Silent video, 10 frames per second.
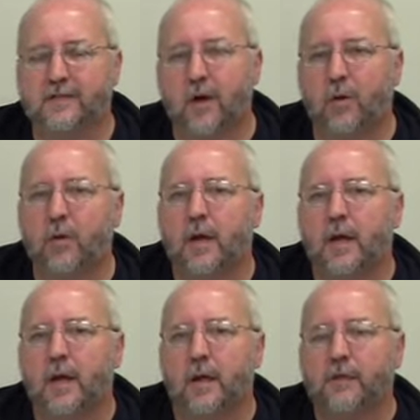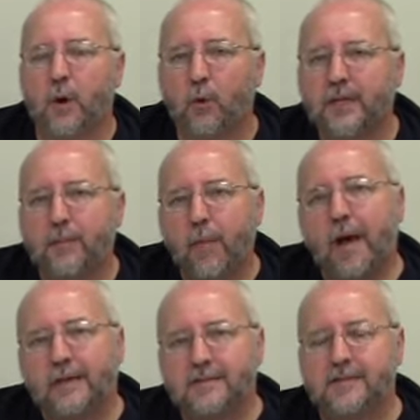So the only
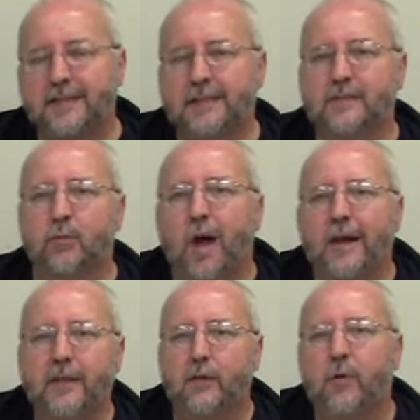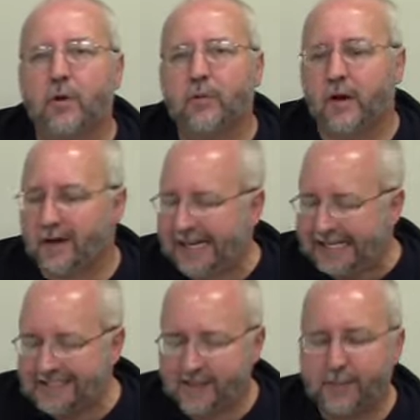must is Rocky the Roadrunner
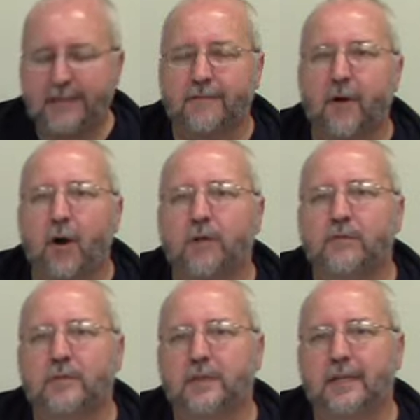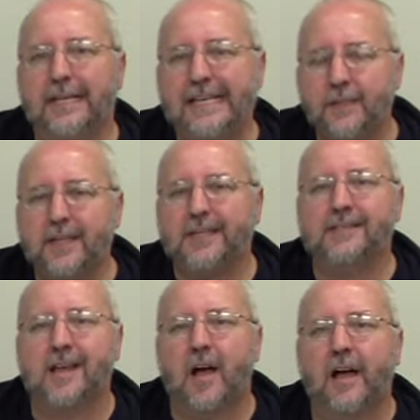needs to be involved in the
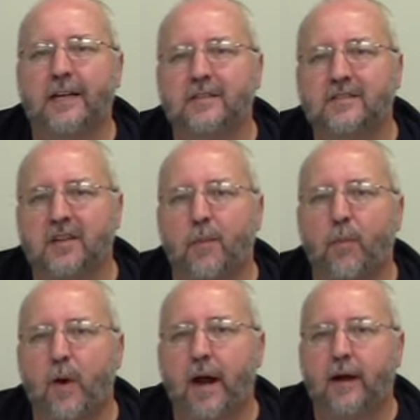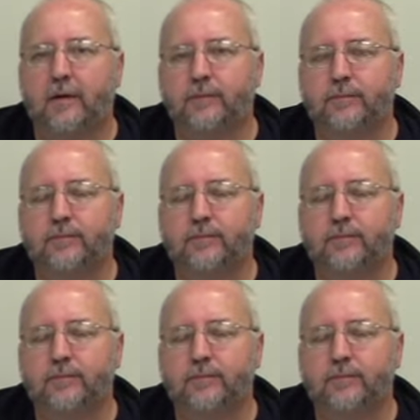design somewhere.